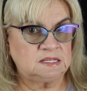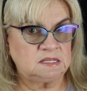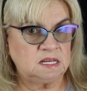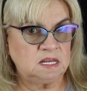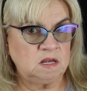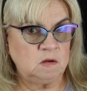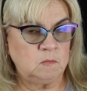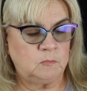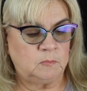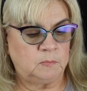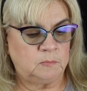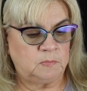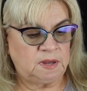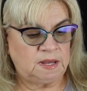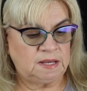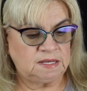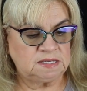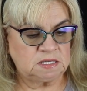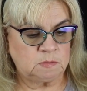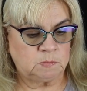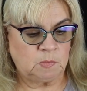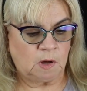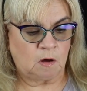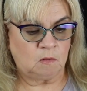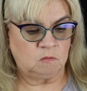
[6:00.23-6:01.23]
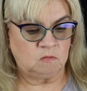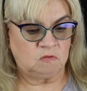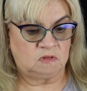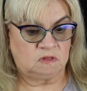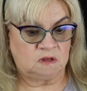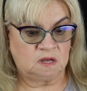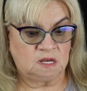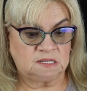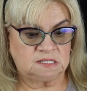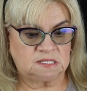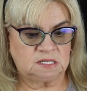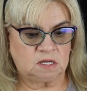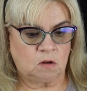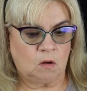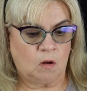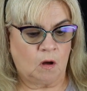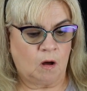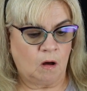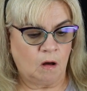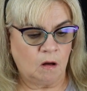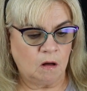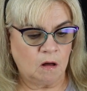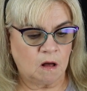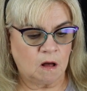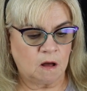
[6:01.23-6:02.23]
sneak peeks about this at
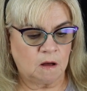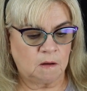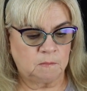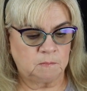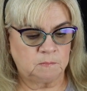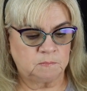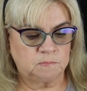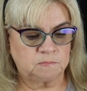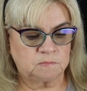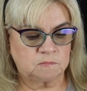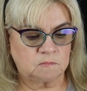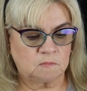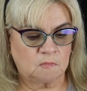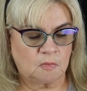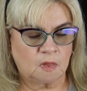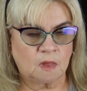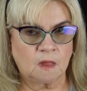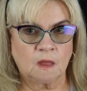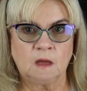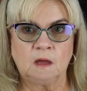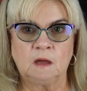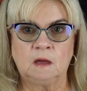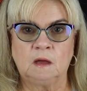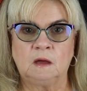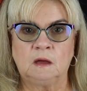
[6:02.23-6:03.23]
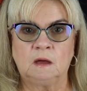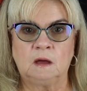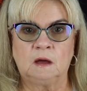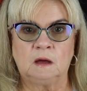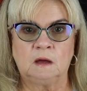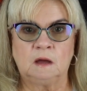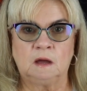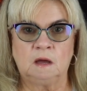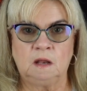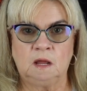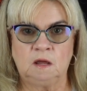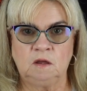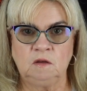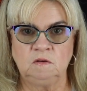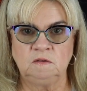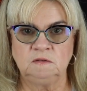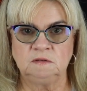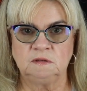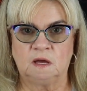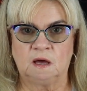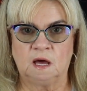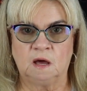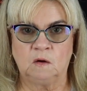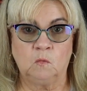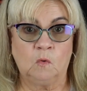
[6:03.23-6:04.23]
all. And I
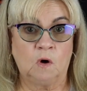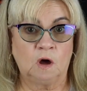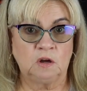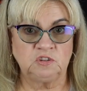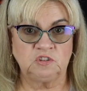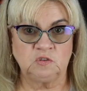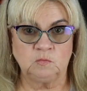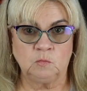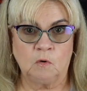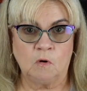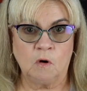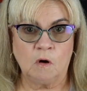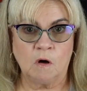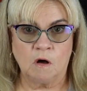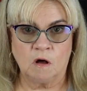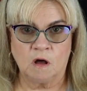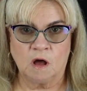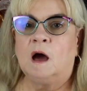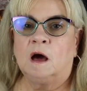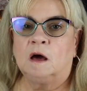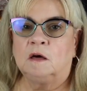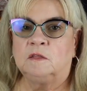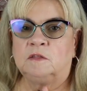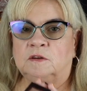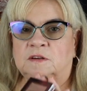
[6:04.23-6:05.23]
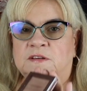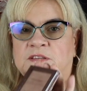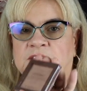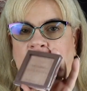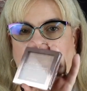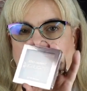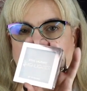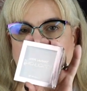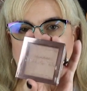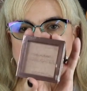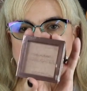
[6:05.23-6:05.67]
use I watch them all. There's some